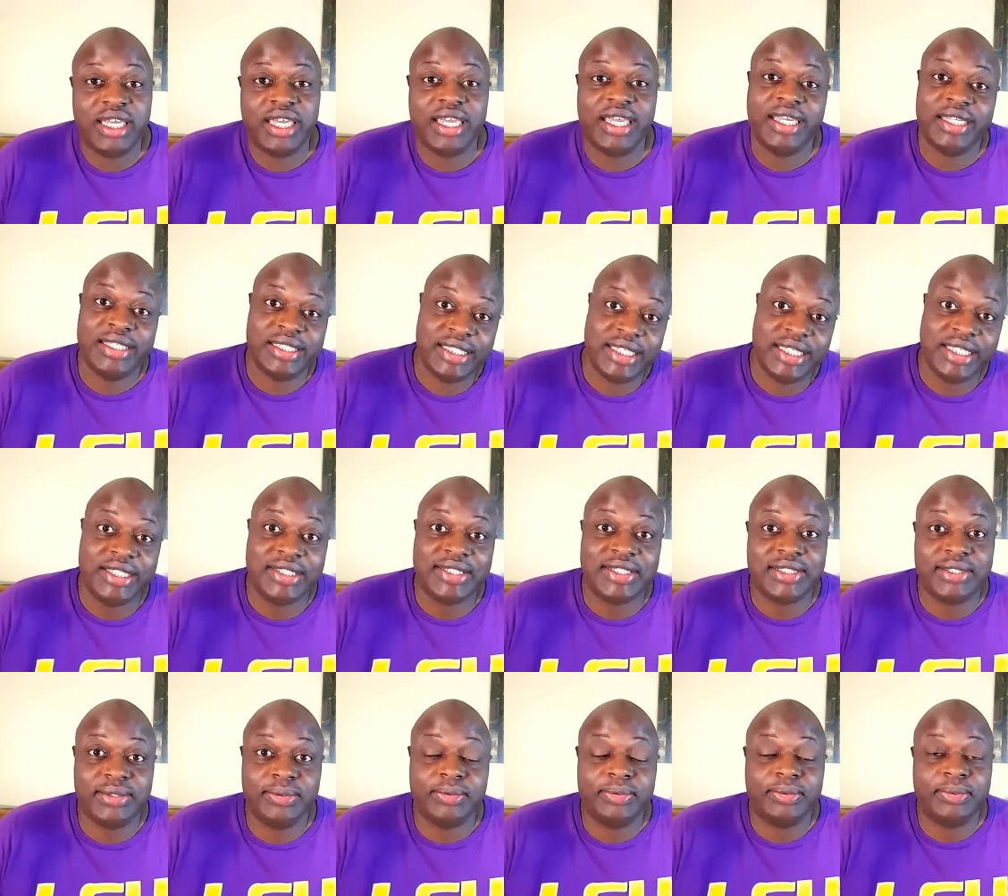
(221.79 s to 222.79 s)
And these
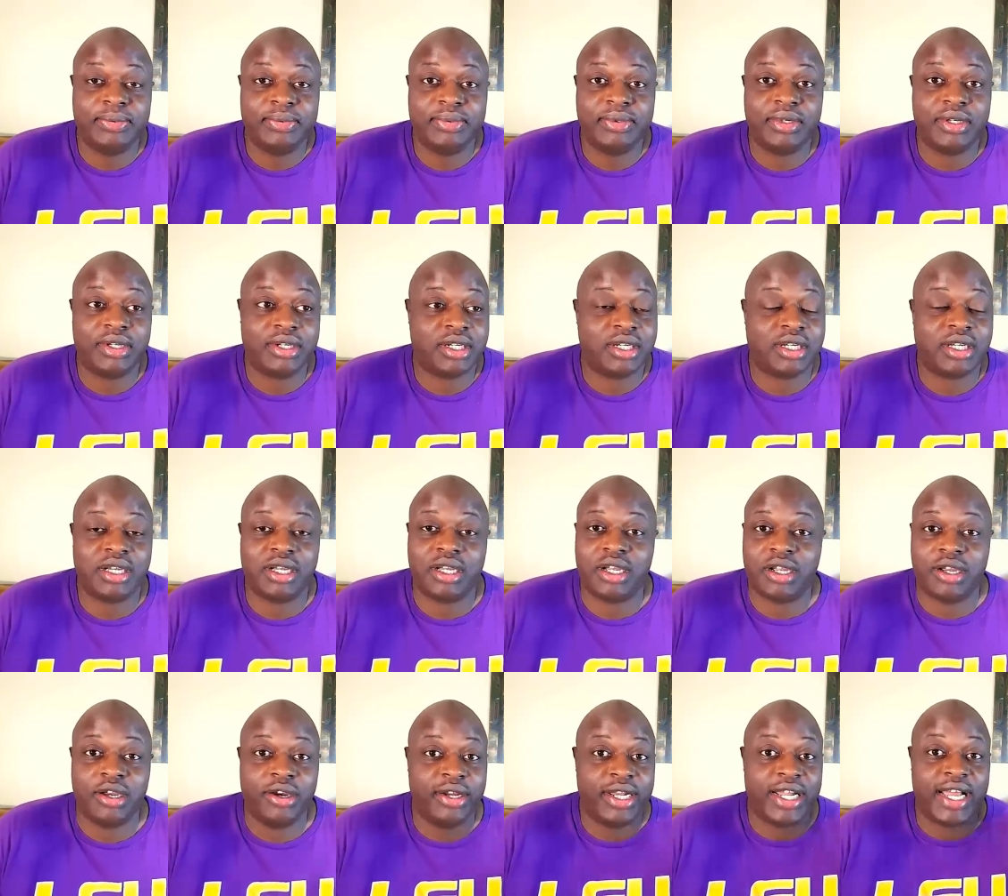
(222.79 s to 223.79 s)
two,
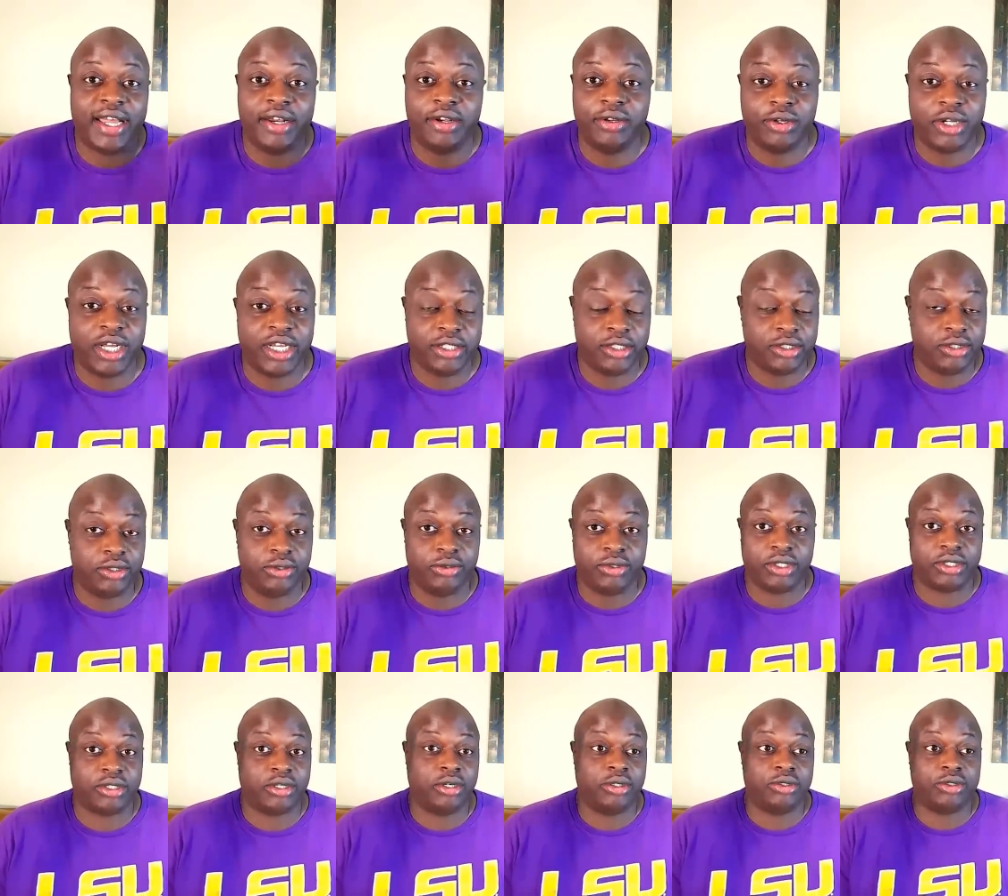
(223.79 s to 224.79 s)
hurt. I don't know how you do
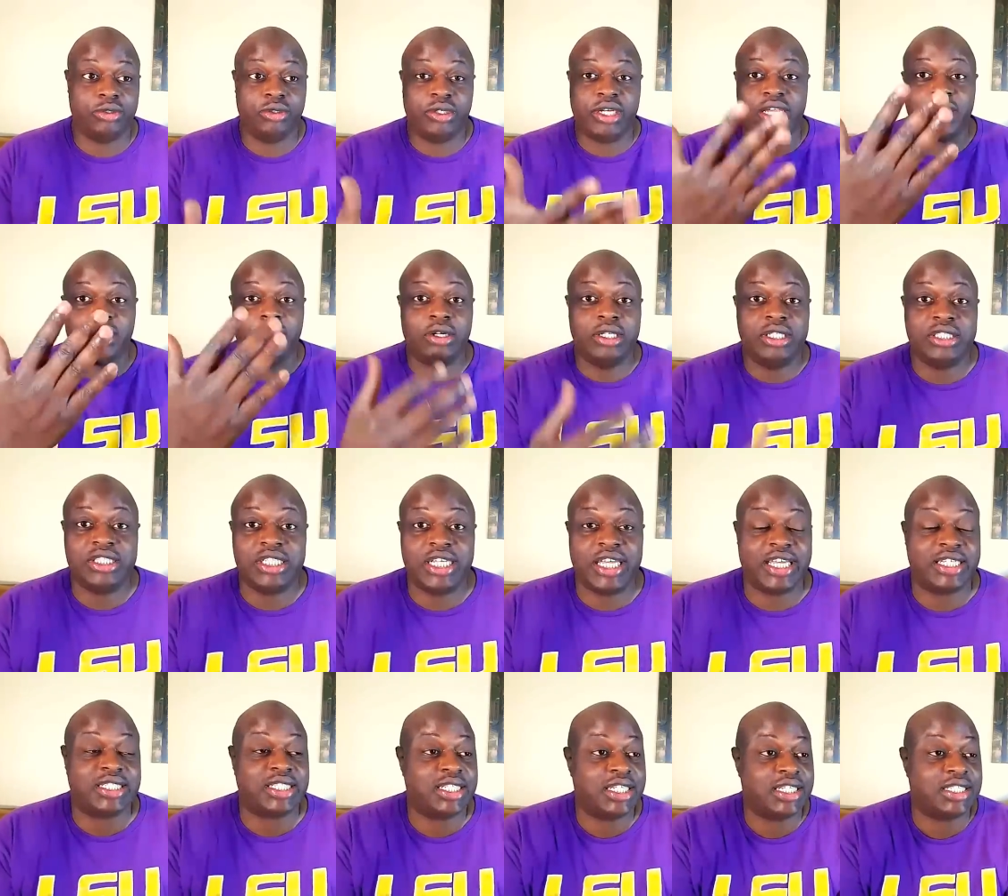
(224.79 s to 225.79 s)
it, Kirk. You got all this
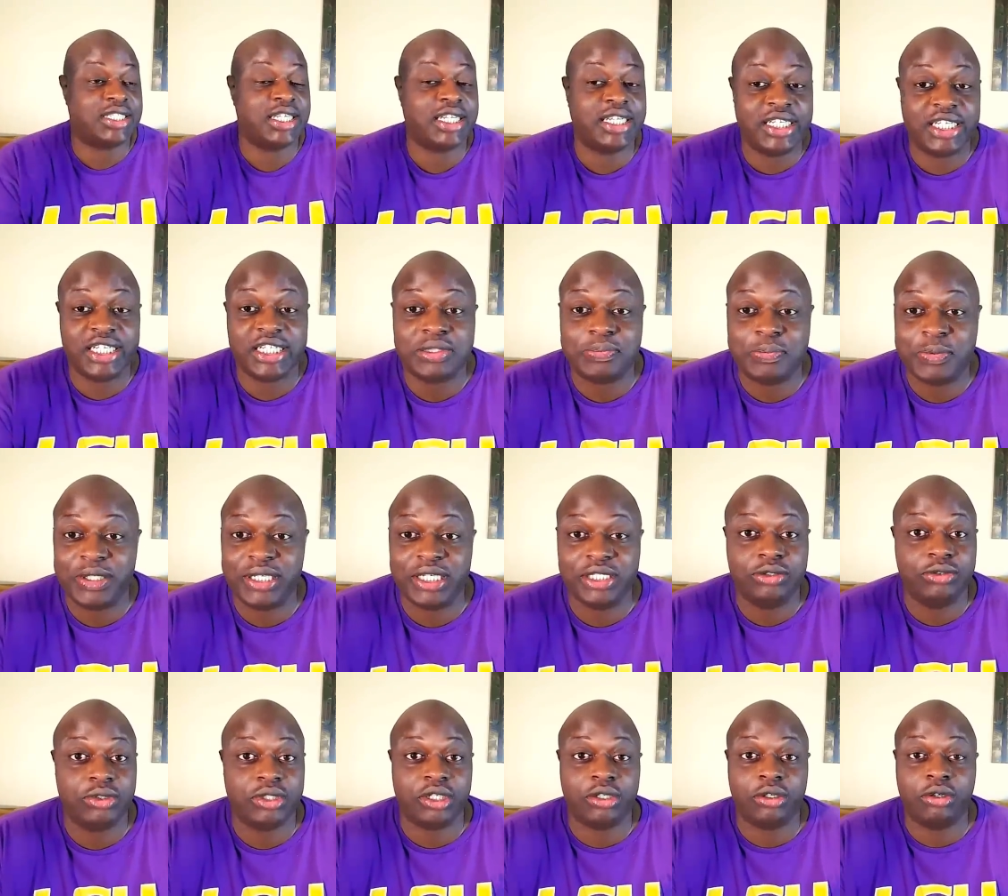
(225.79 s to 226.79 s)
access at
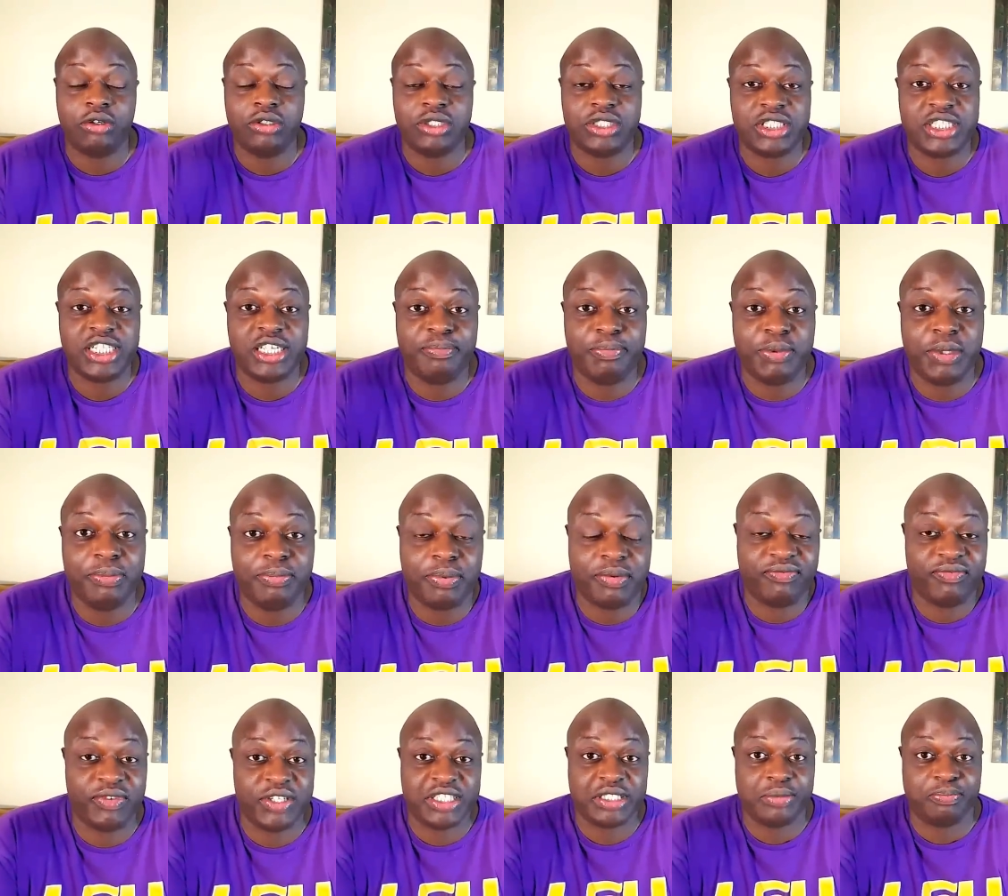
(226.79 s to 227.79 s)
ESPN. You can go see people,
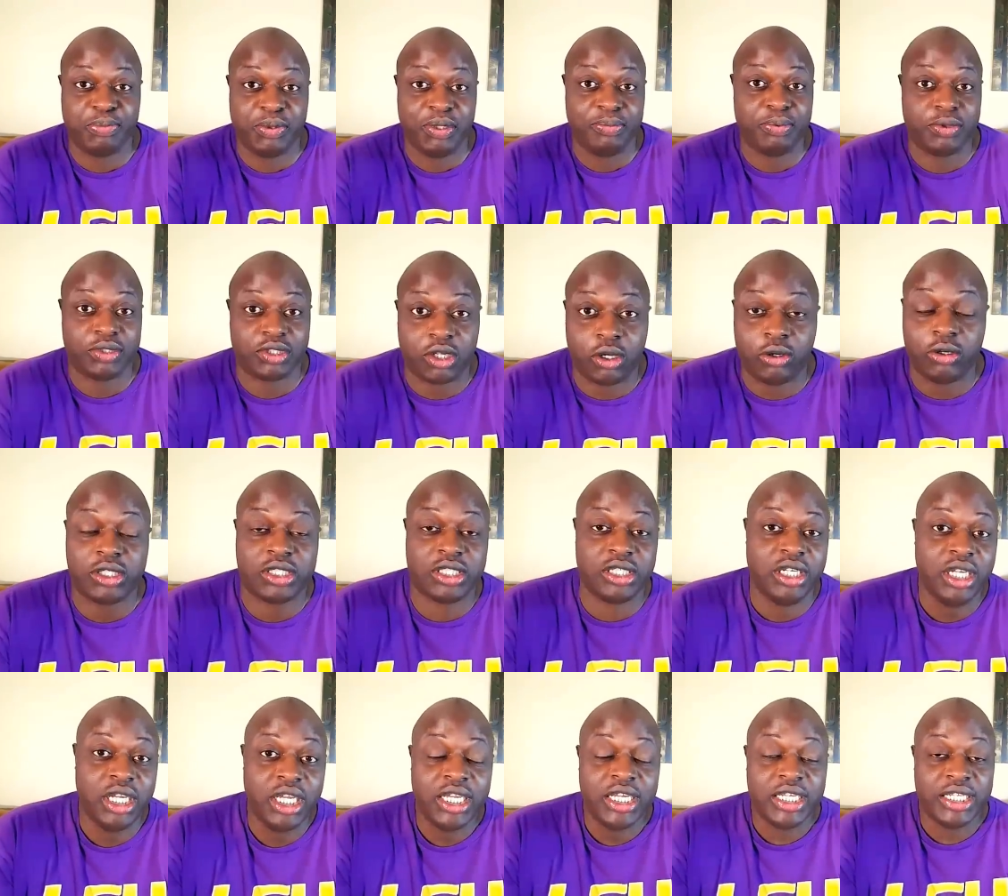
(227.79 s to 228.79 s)
visit people, talk
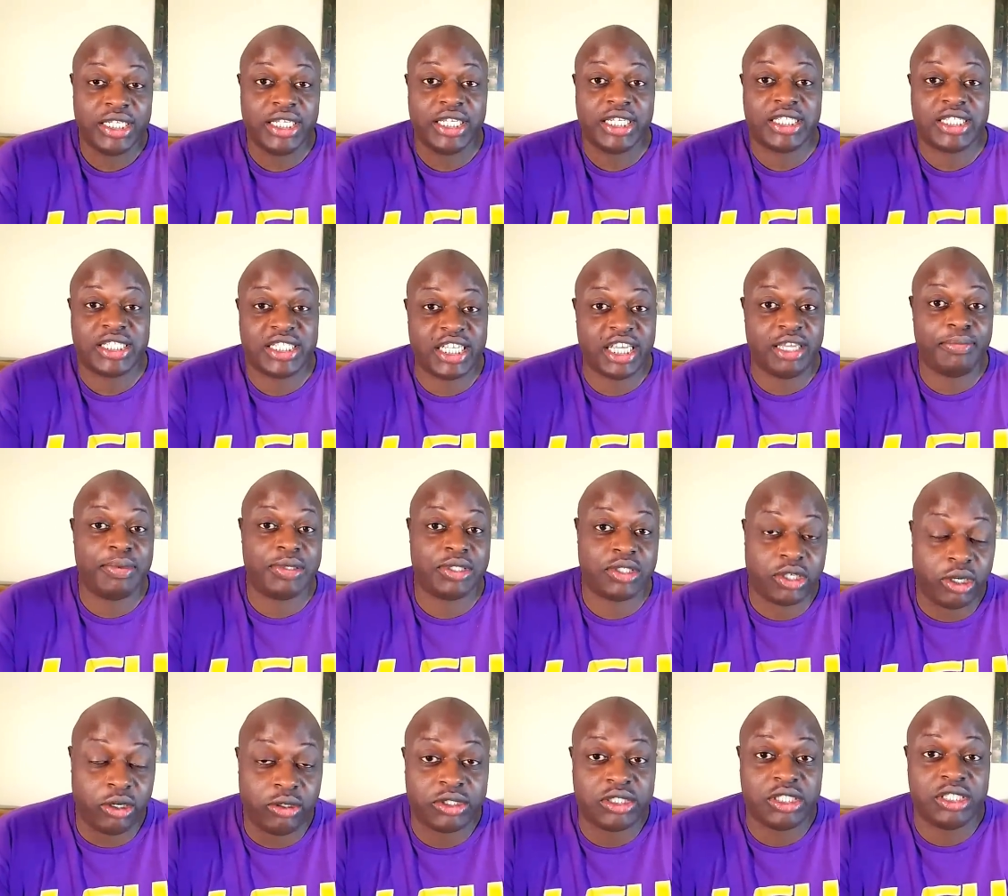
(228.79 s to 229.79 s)
to Nick Saban,
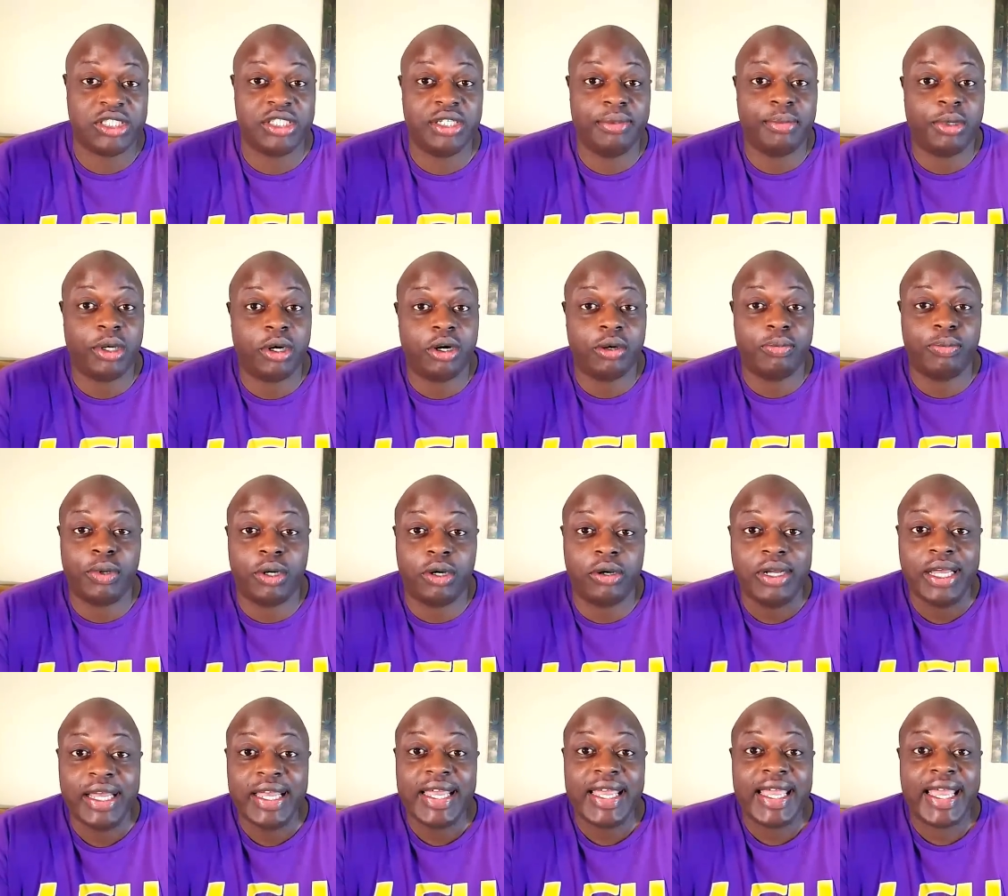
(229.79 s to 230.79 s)
talk to Jim Harbaugh,